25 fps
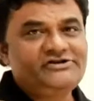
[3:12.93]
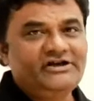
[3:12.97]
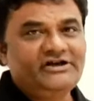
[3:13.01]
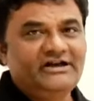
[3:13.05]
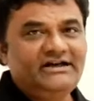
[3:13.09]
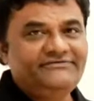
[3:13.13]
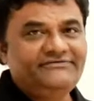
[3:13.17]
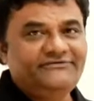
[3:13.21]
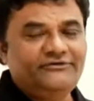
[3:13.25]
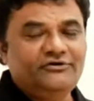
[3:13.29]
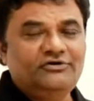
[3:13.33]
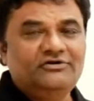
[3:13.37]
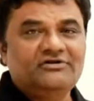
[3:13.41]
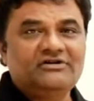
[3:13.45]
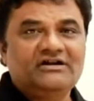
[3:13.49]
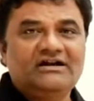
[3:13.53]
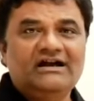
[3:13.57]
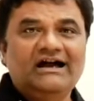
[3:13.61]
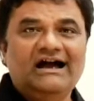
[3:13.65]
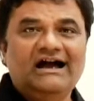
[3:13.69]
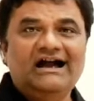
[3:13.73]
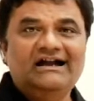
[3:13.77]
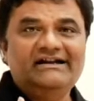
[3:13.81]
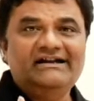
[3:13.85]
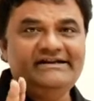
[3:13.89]
chart
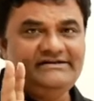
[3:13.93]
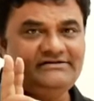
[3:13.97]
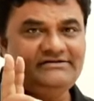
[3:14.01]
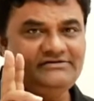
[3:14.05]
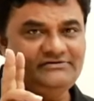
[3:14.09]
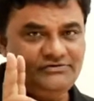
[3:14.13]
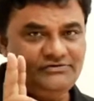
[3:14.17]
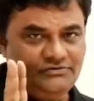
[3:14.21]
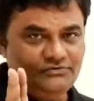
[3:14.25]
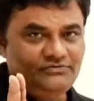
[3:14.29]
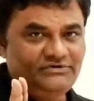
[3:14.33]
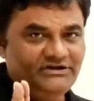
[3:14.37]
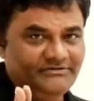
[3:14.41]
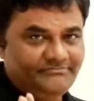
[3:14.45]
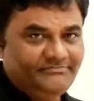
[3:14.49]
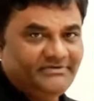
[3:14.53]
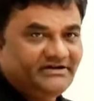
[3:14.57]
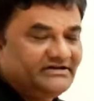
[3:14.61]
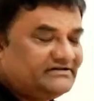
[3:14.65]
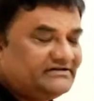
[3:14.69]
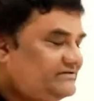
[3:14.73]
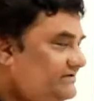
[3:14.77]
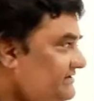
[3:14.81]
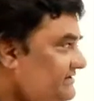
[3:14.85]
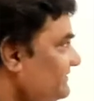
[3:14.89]
for adding 2
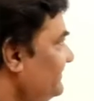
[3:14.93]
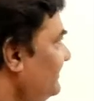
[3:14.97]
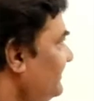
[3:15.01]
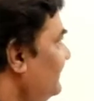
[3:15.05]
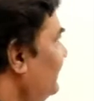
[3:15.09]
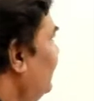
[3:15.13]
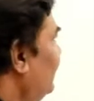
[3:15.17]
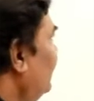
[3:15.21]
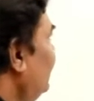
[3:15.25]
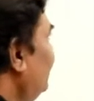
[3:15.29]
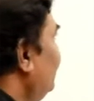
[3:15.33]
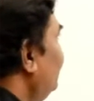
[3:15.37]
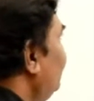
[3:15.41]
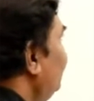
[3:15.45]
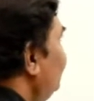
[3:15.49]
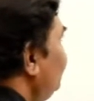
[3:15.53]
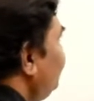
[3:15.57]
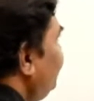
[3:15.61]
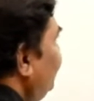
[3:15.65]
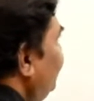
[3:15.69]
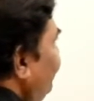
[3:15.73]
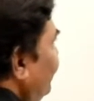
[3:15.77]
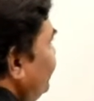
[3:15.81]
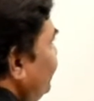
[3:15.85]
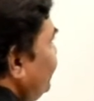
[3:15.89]
numbers.
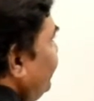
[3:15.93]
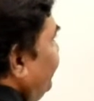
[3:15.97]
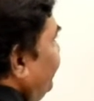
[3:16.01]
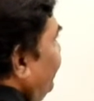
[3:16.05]
See, first